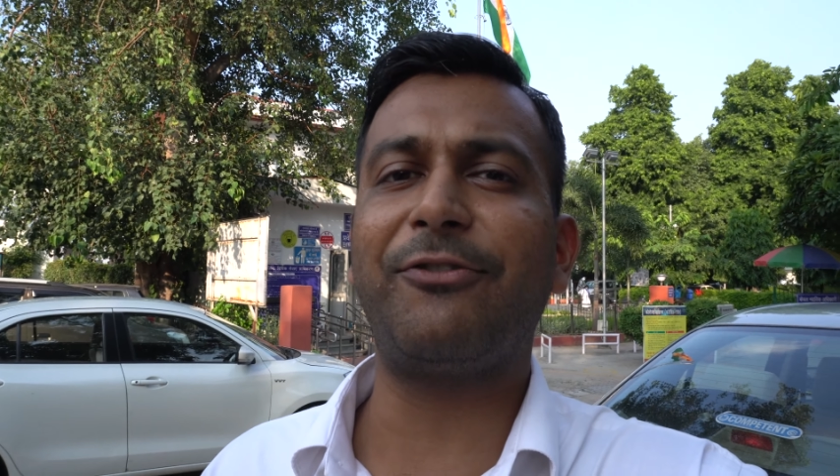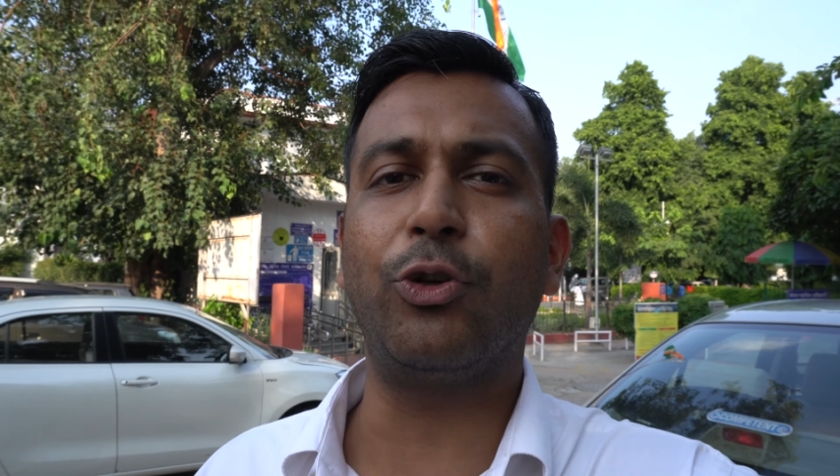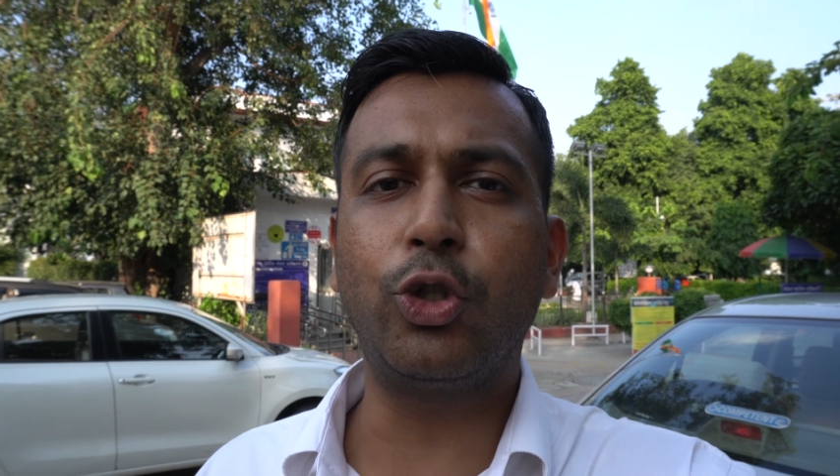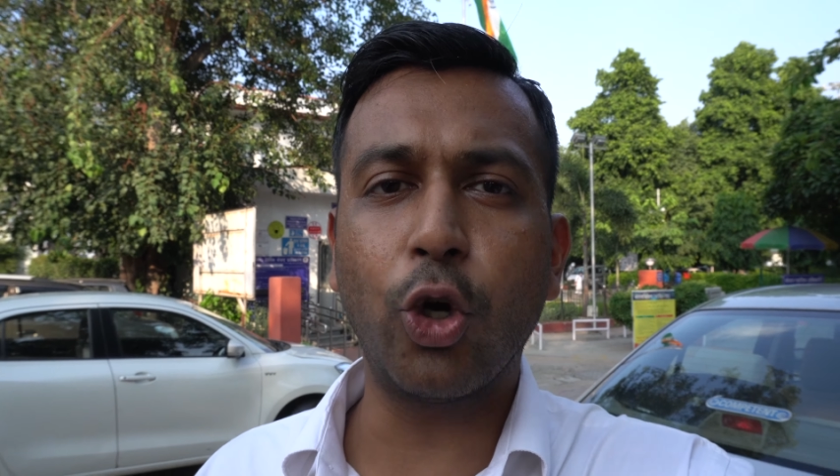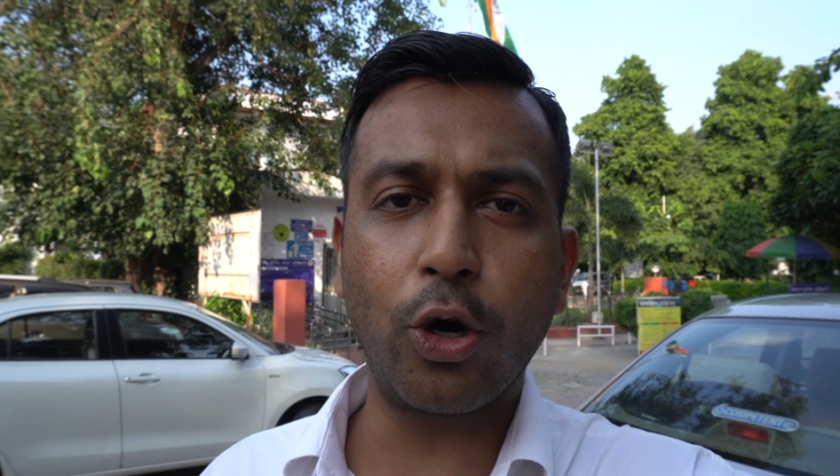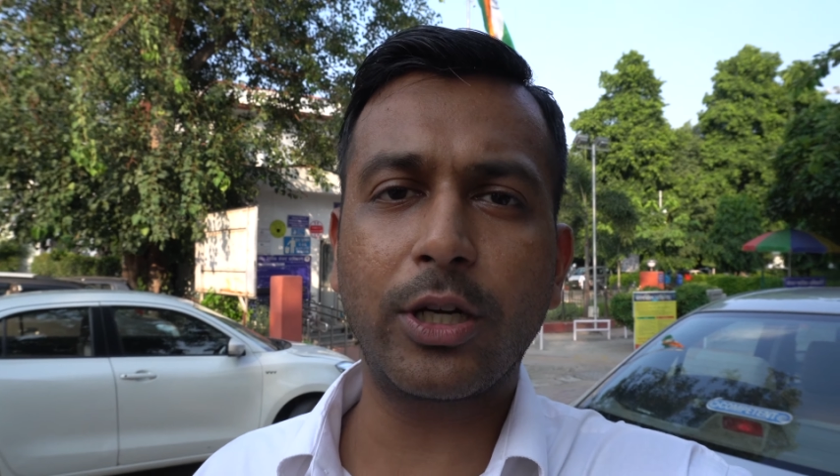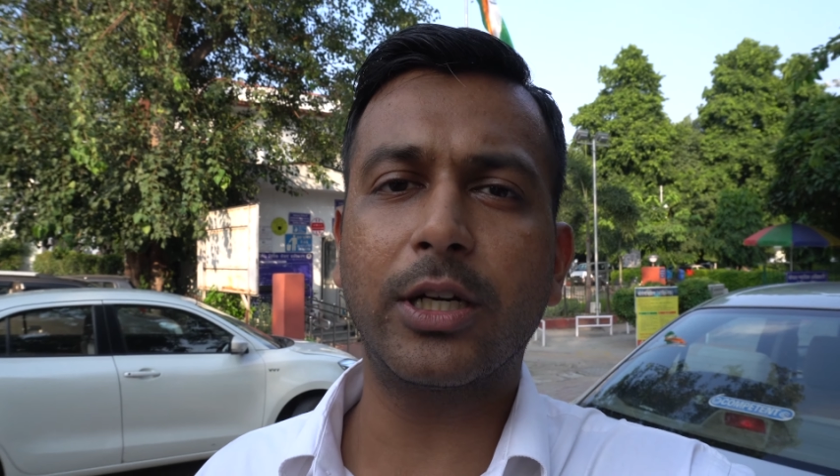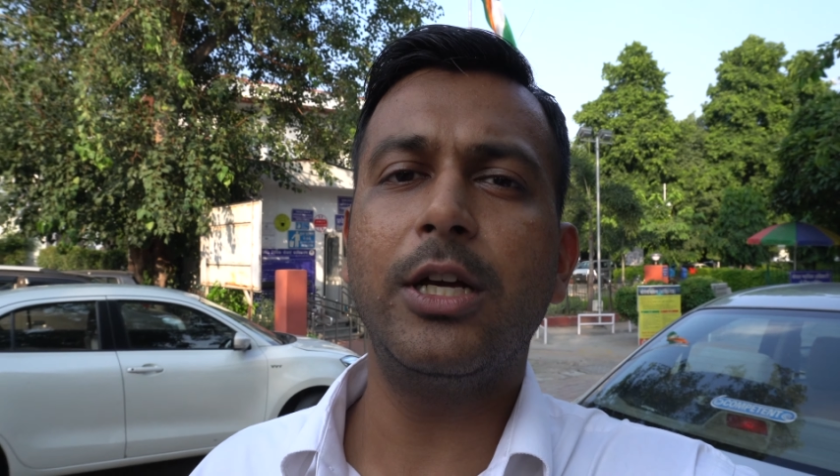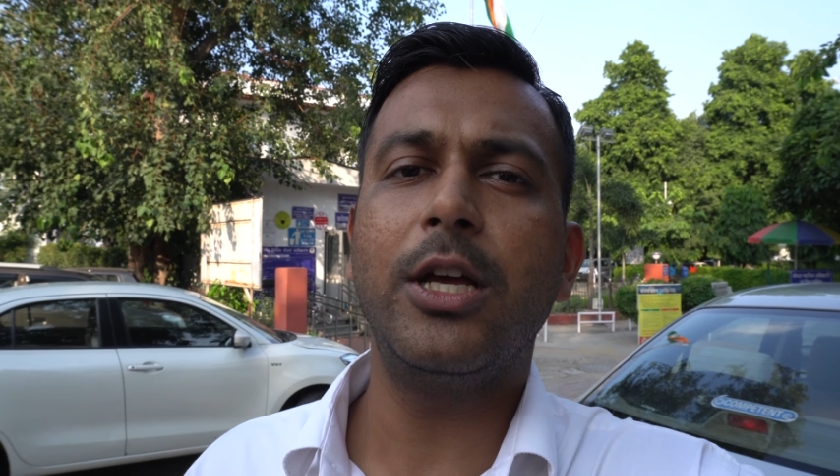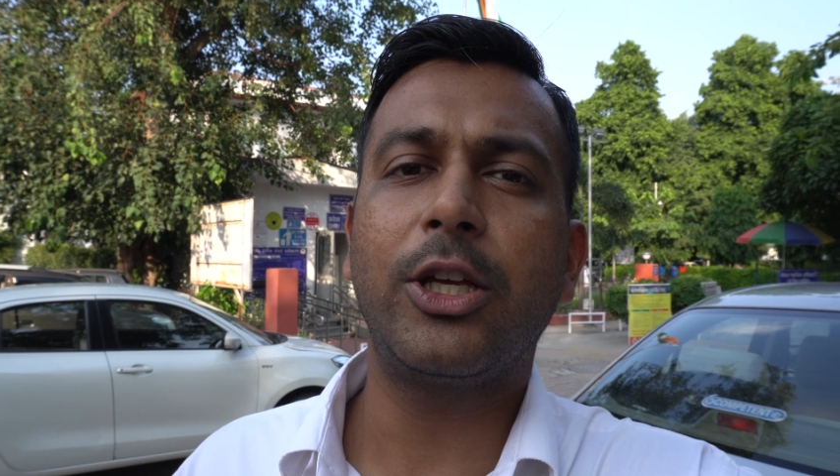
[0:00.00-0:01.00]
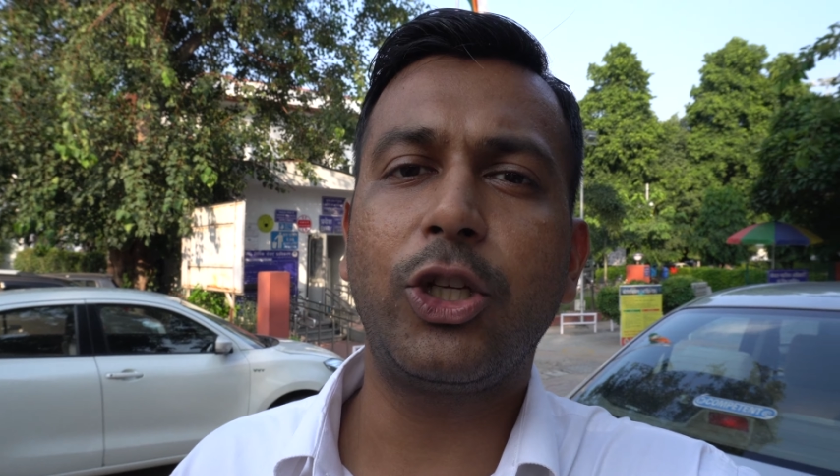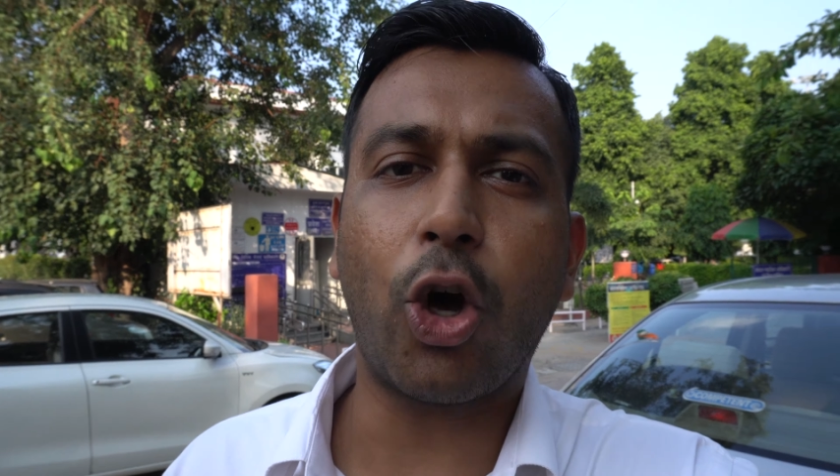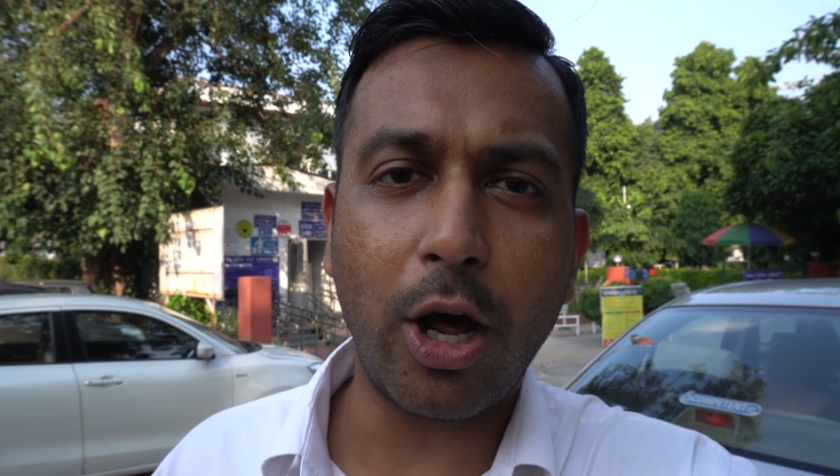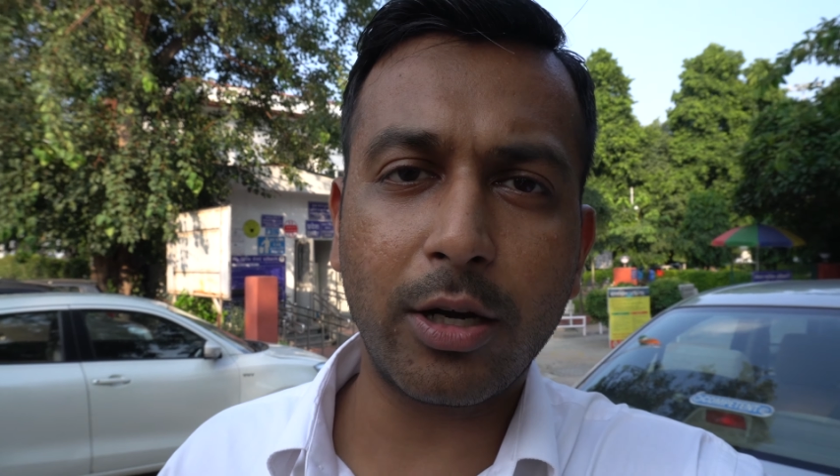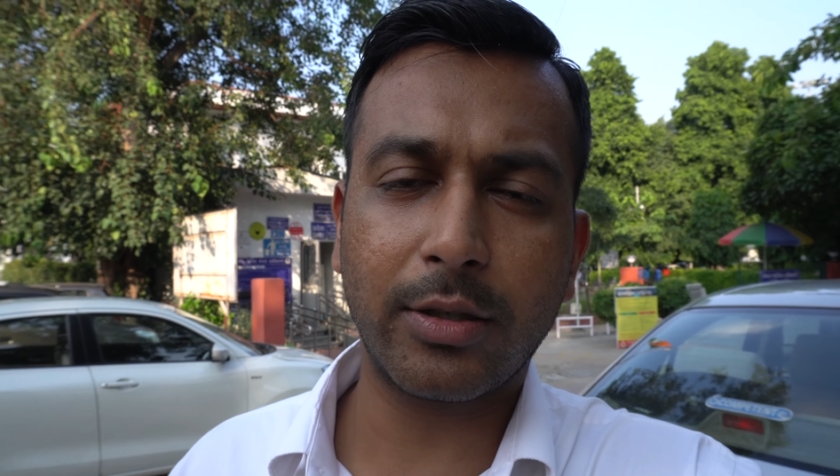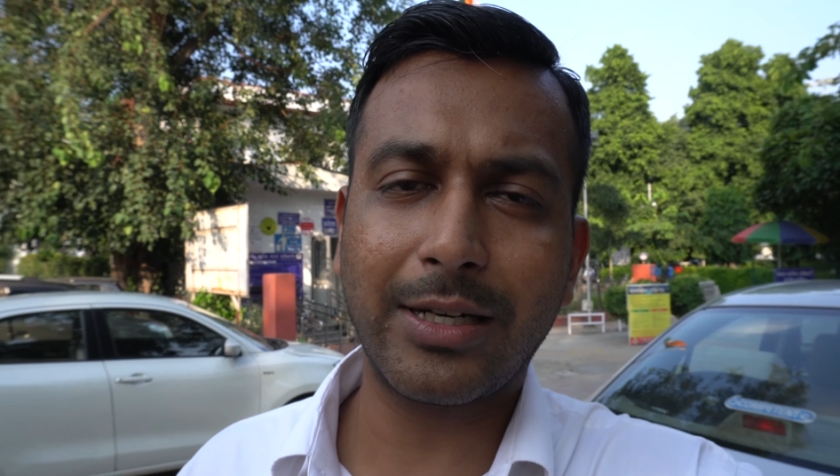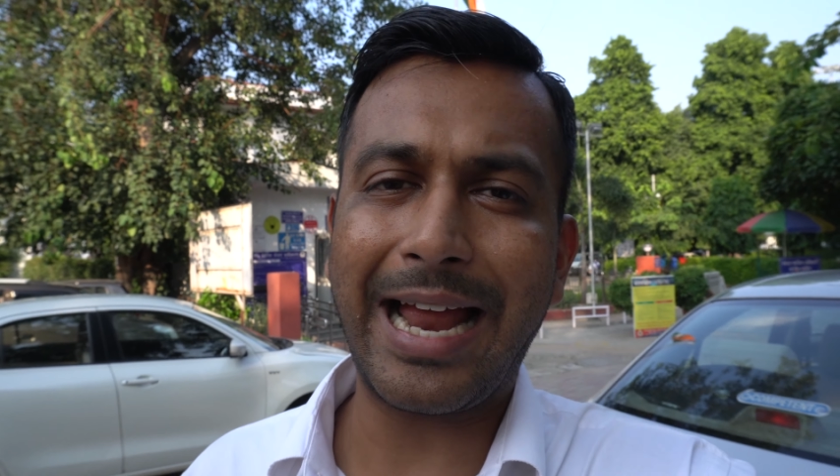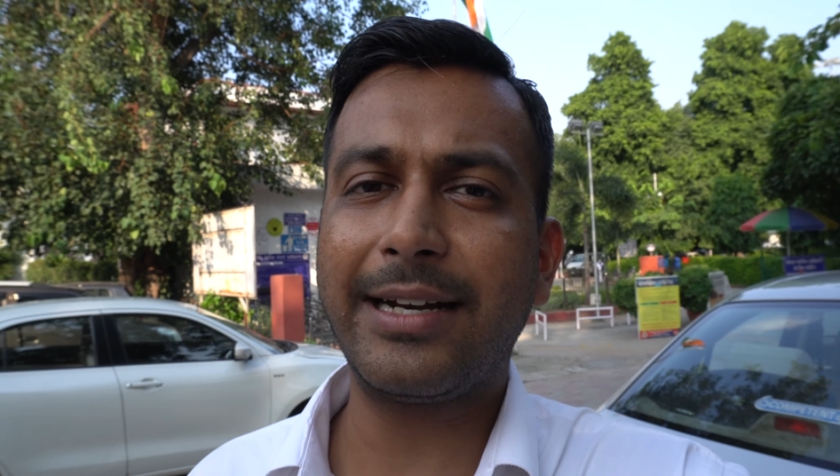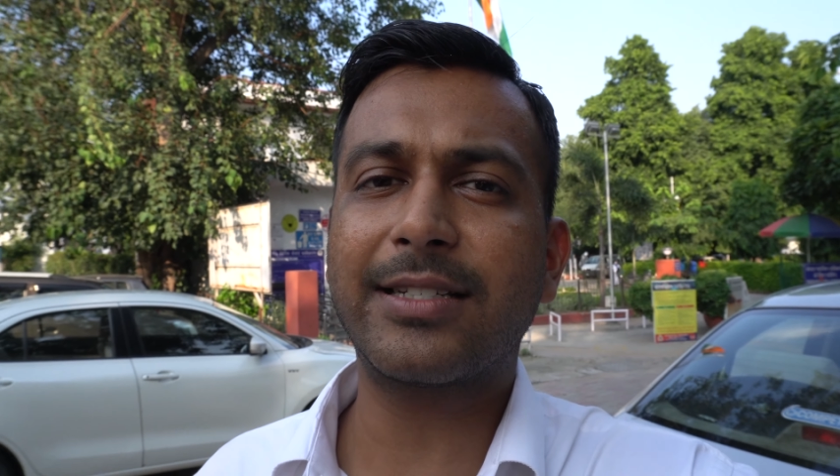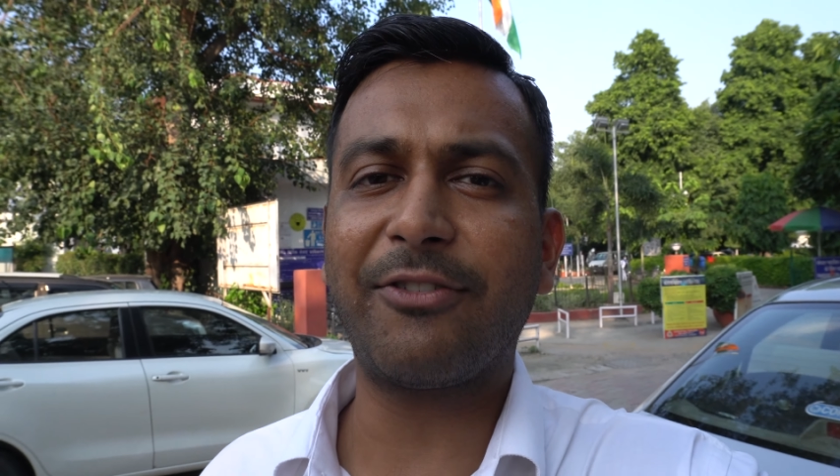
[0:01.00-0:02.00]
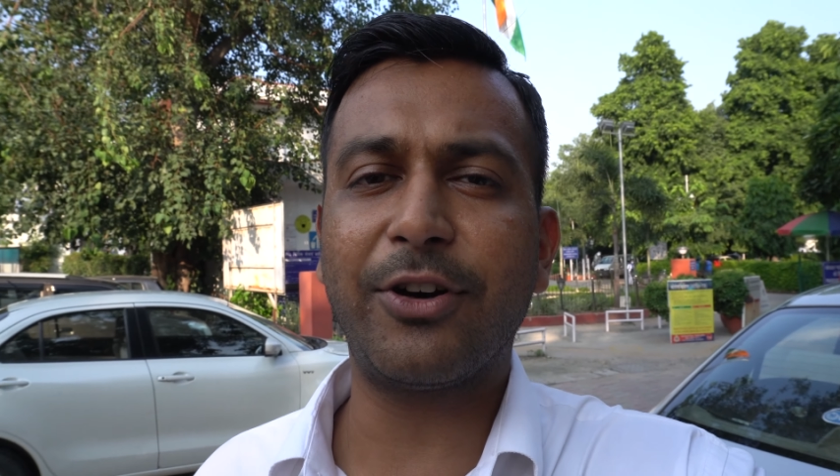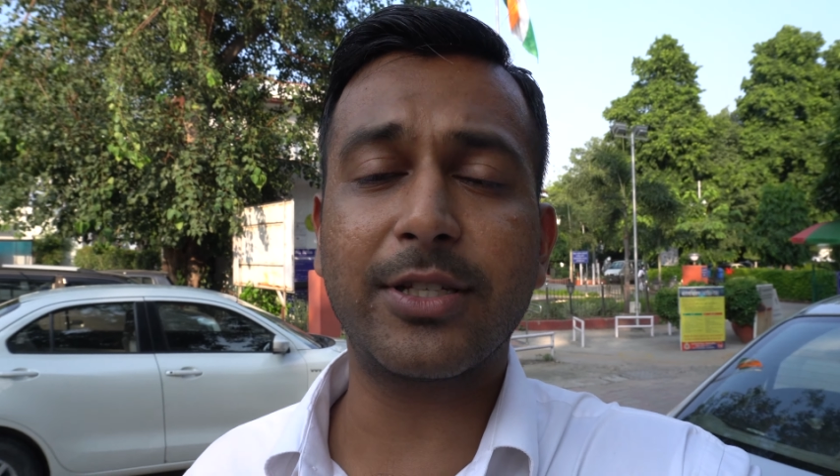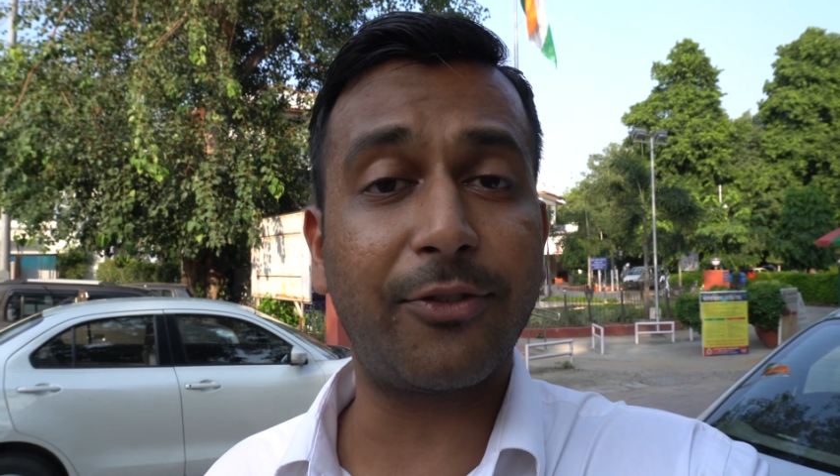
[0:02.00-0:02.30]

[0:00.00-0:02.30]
If you don't, your client suffers.